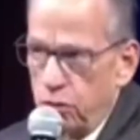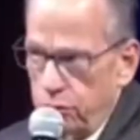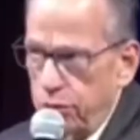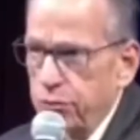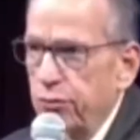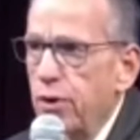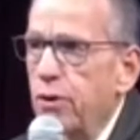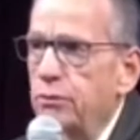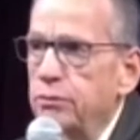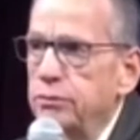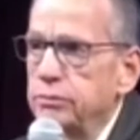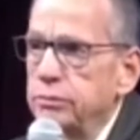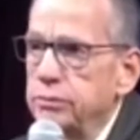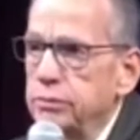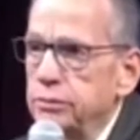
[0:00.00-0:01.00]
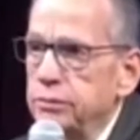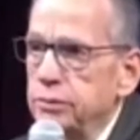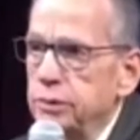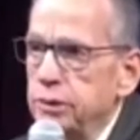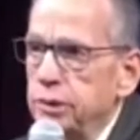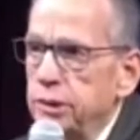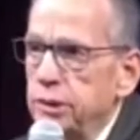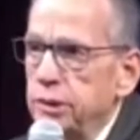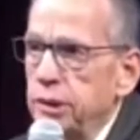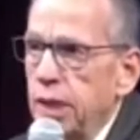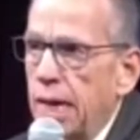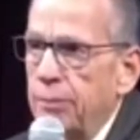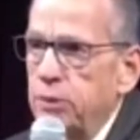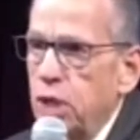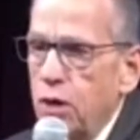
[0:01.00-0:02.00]
I'm talking to somebody in a
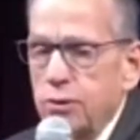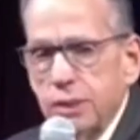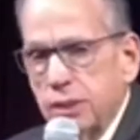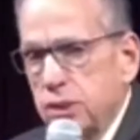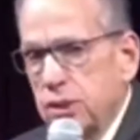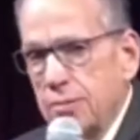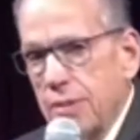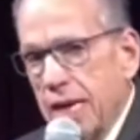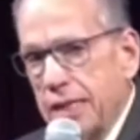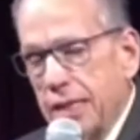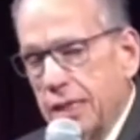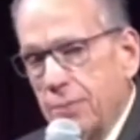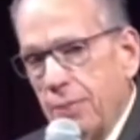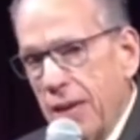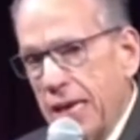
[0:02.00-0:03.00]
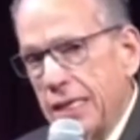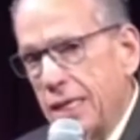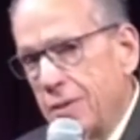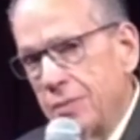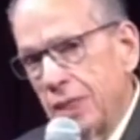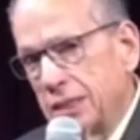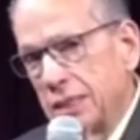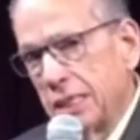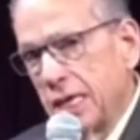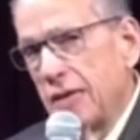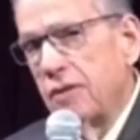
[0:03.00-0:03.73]
pandemic today that God's still on the throne.